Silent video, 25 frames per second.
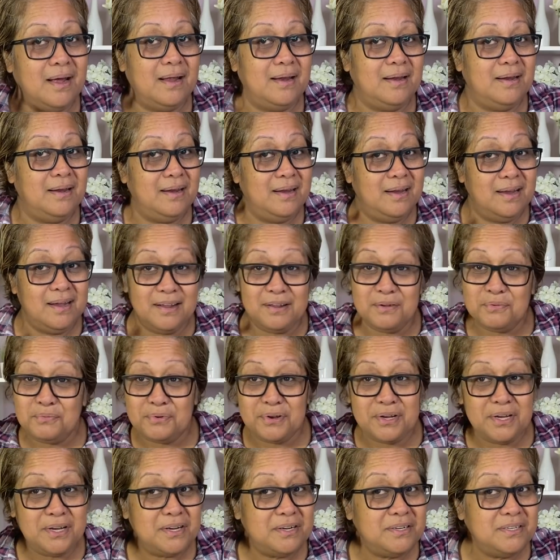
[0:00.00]
near the
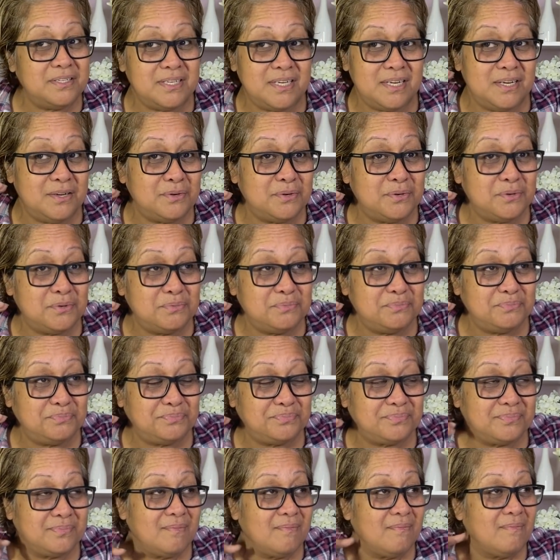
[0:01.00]
windowsill
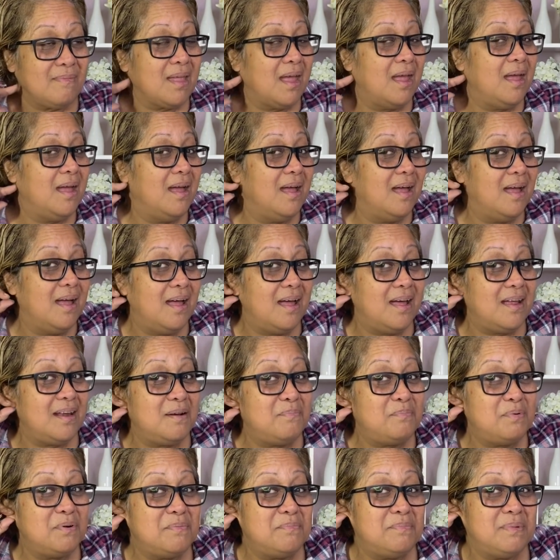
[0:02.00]
and I
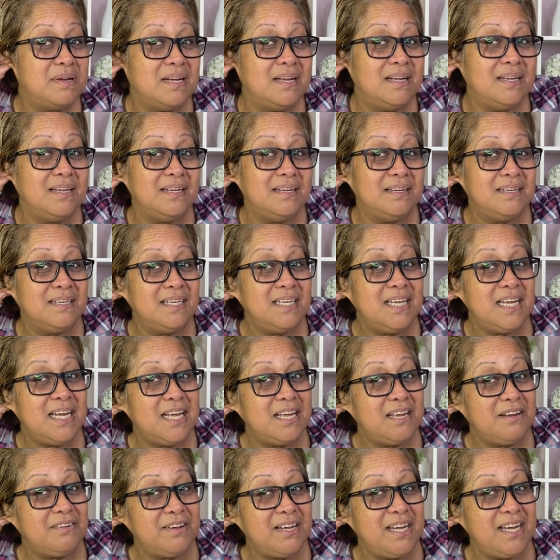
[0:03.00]
put my
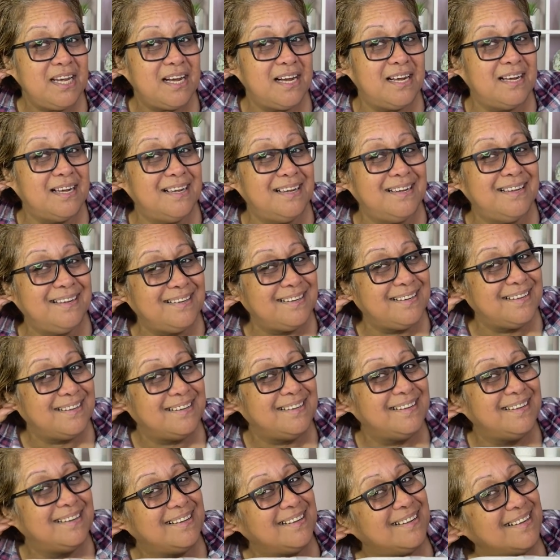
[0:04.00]
little ear
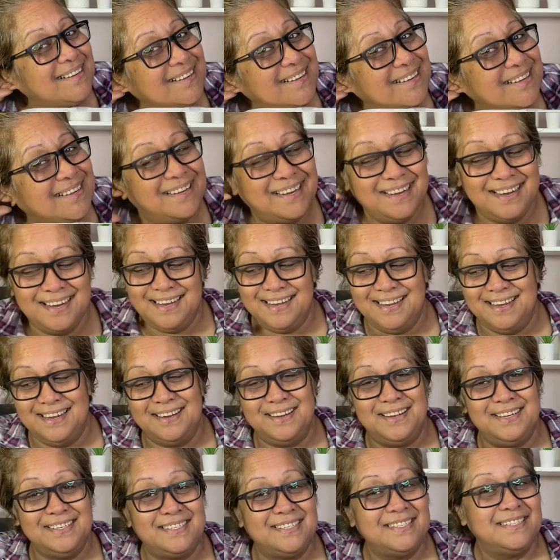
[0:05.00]

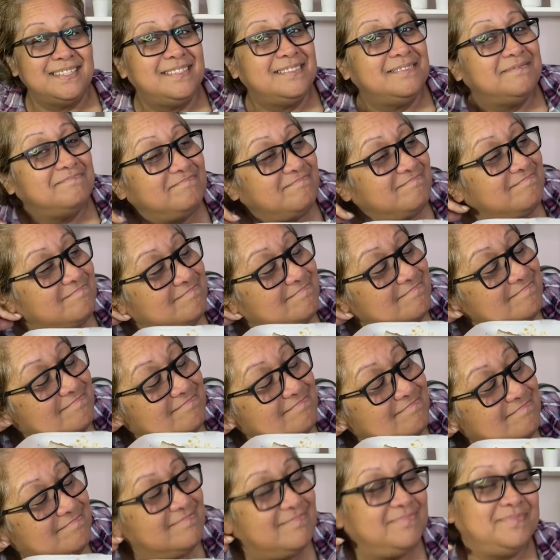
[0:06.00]
like this.
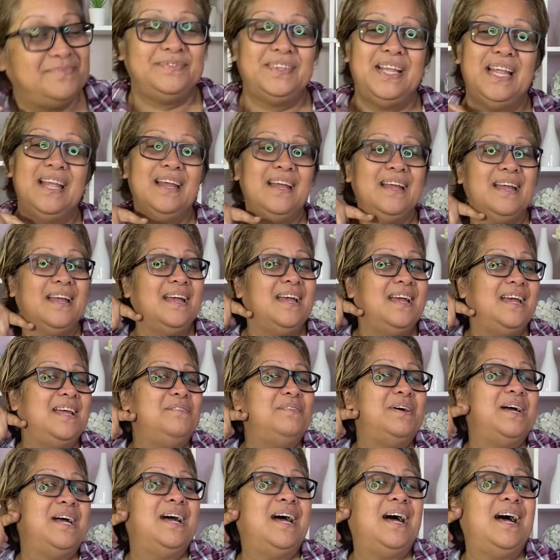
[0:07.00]

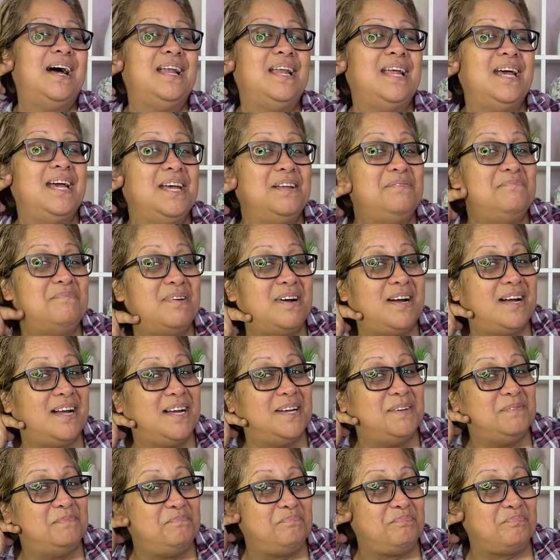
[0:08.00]
Anyway, I laid
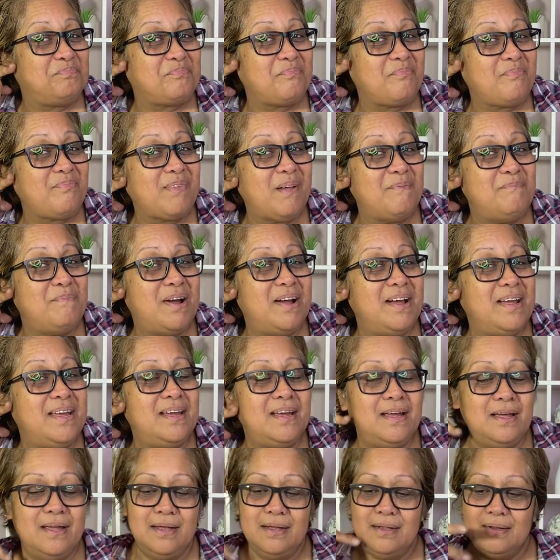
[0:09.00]
my ear.
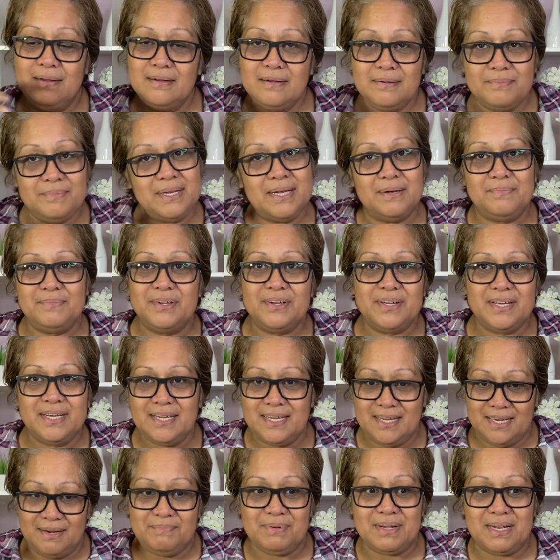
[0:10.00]
Look at me, I'm not
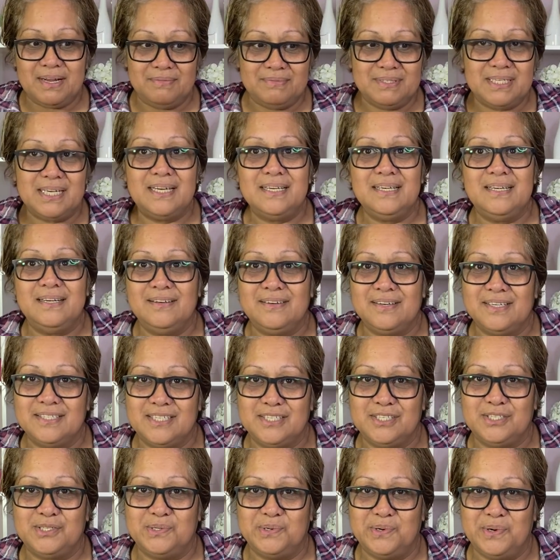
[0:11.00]
eating, but I'm telling you guys a
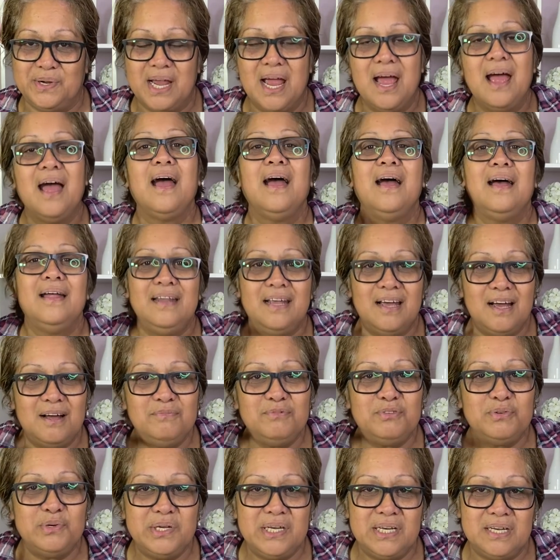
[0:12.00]
story. Now I'm
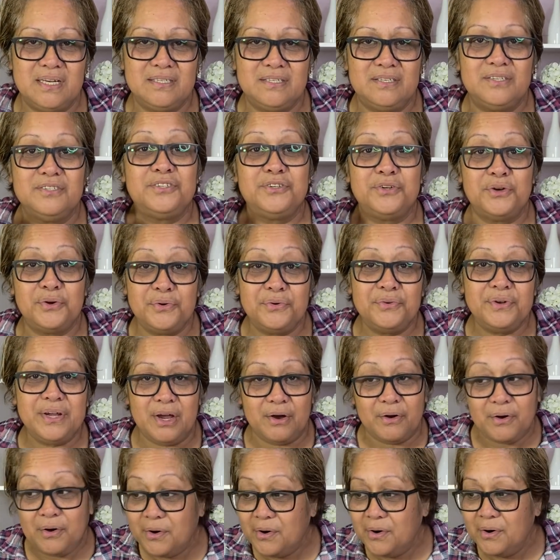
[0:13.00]
doing a
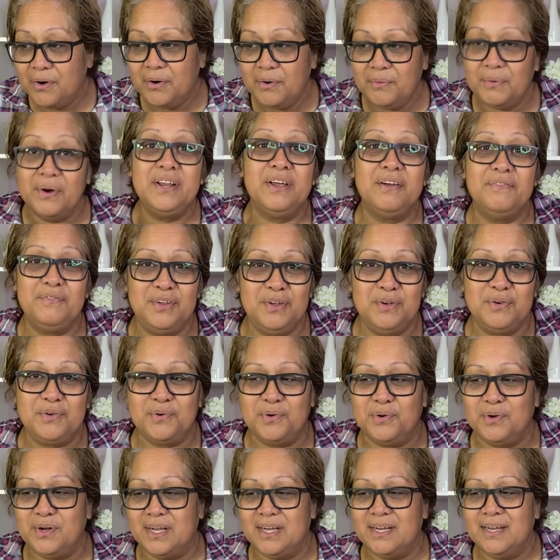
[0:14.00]
tutorial, whatever you
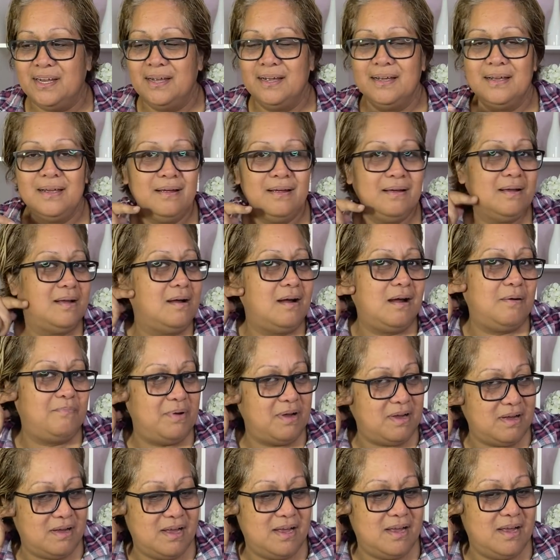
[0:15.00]
call it,
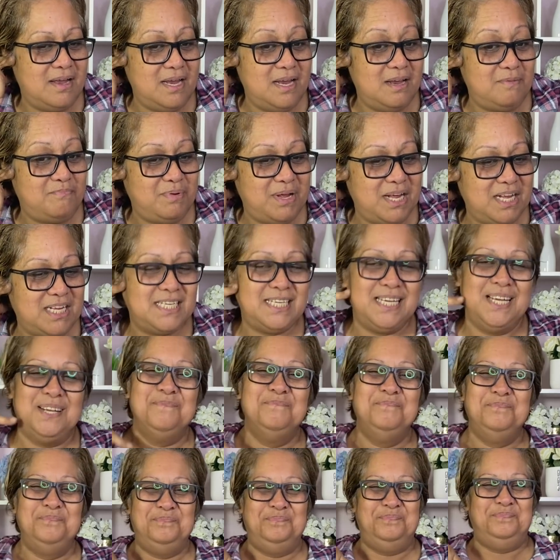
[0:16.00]
about ear piercing.
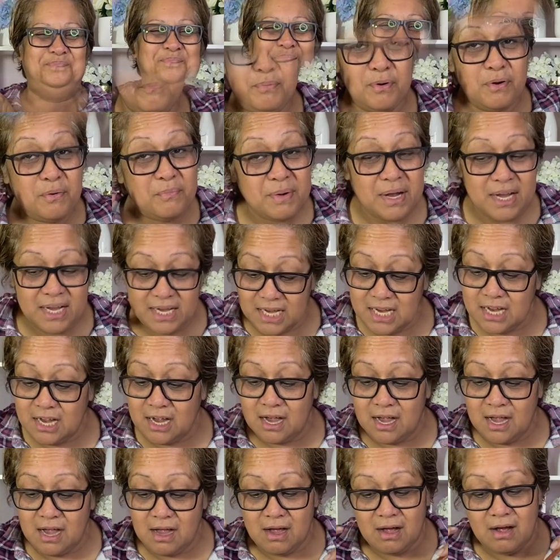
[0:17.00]
So I put my
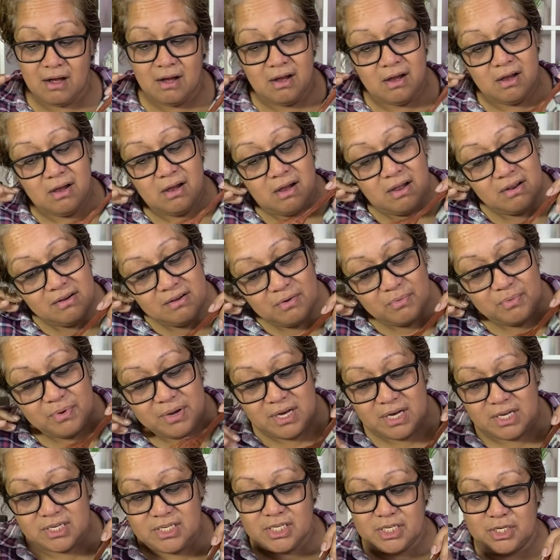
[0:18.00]
ear on the
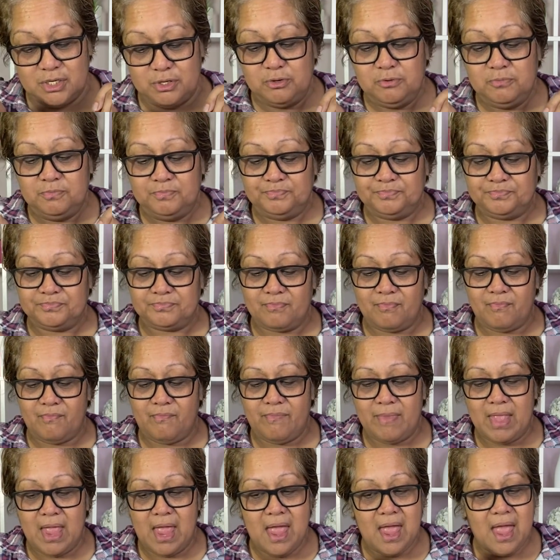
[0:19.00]
windowsill
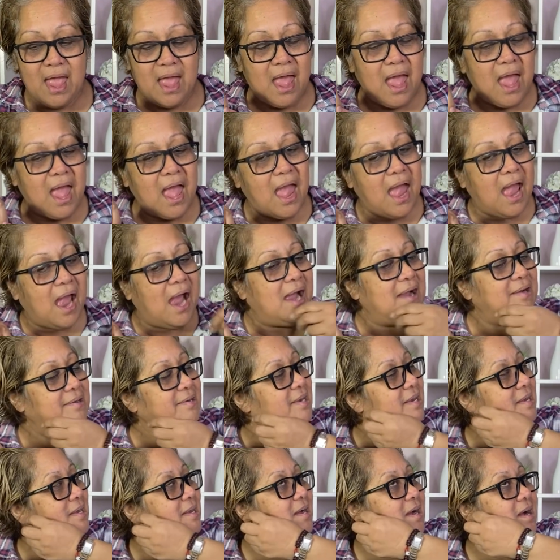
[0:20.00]
and
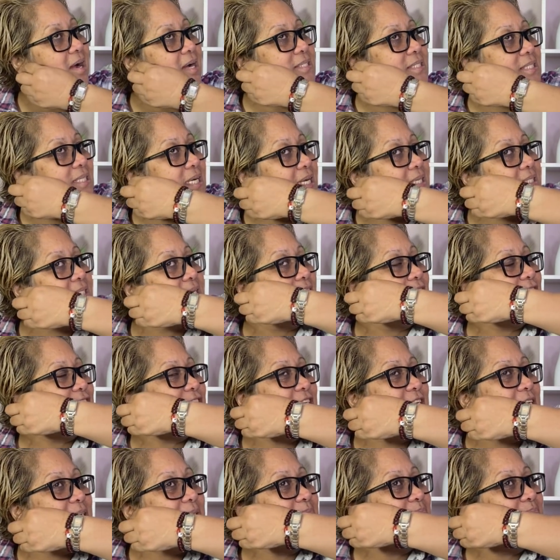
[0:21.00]
then I start
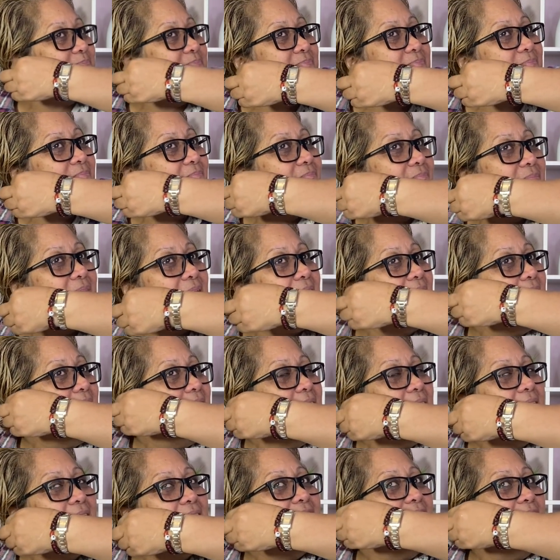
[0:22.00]
touching,
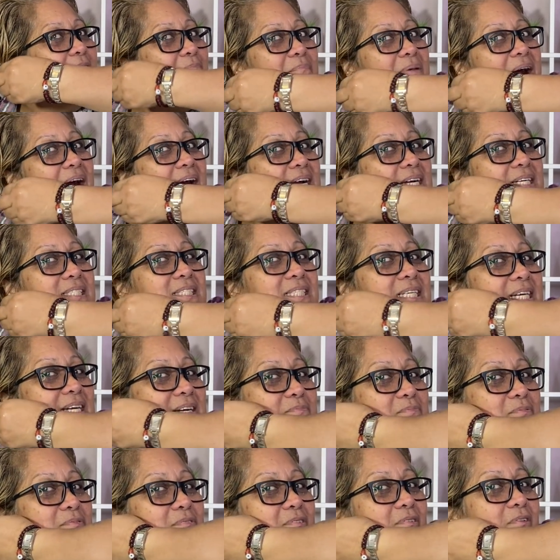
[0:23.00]
like
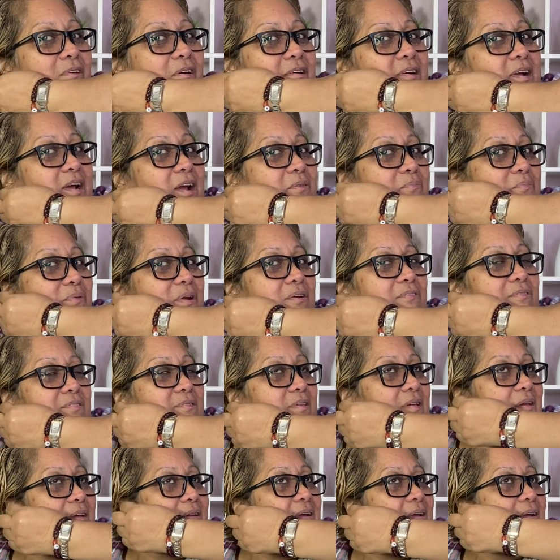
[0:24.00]
marketing. Okay, where is
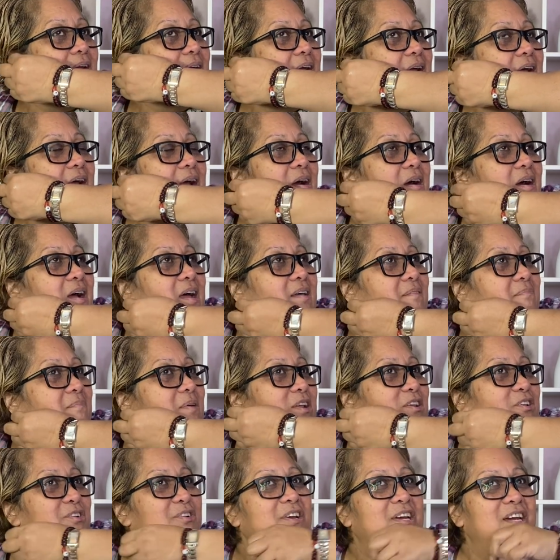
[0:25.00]
it? Am I
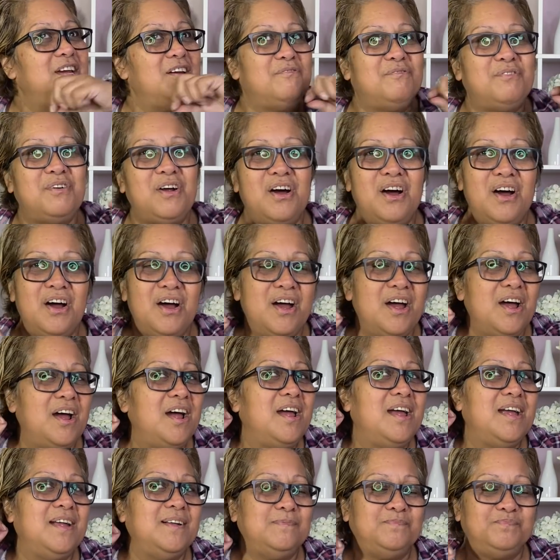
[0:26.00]
doing it
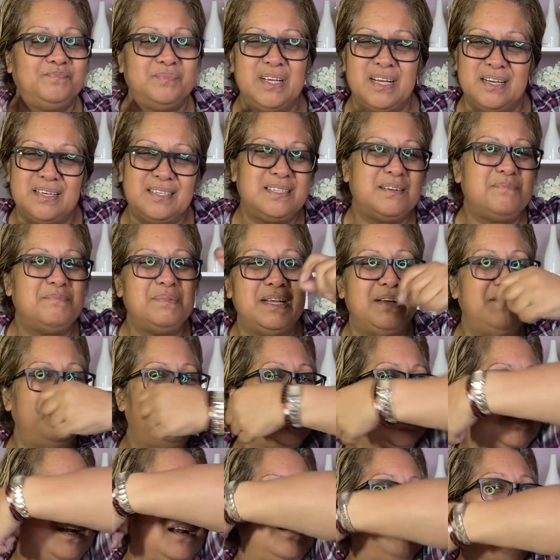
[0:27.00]
right? Because I'm a left
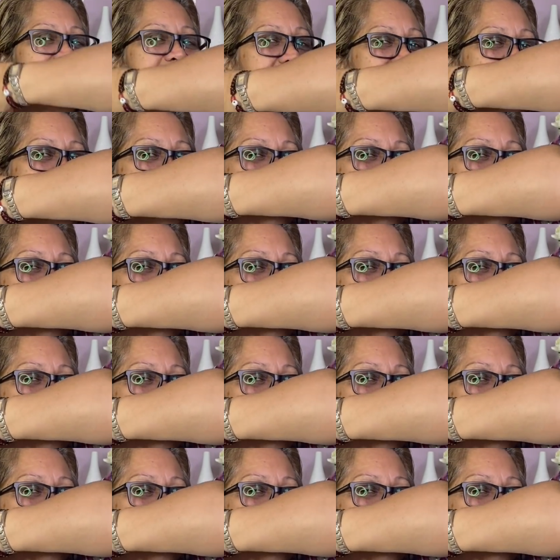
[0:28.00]
hand, I have to do